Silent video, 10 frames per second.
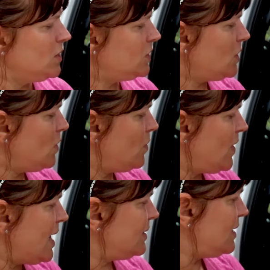So
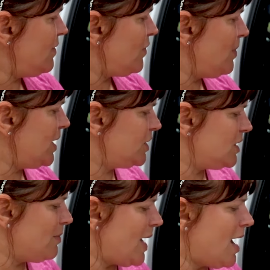that's the
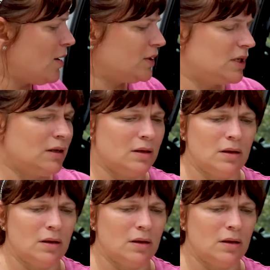information about